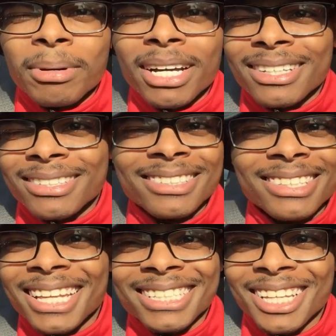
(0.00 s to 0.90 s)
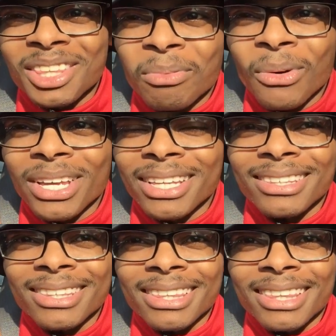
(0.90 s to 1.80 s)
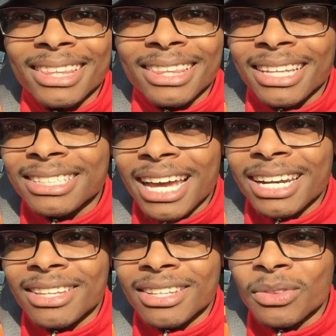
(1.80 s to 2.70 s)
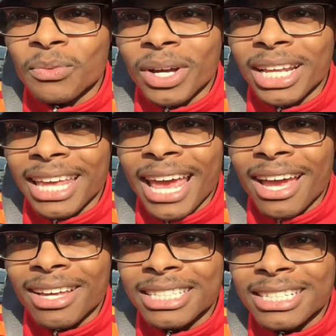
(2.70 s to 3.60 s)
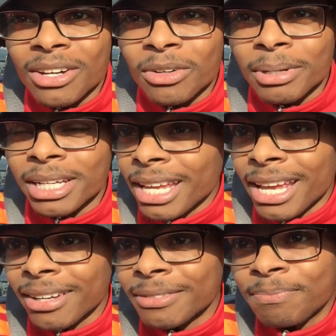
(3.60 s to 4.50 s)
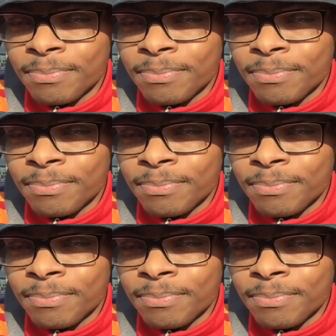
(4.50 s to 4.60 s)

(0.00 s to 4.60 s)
But that's not the point. That's kind of the running gag of the channel, but yeah.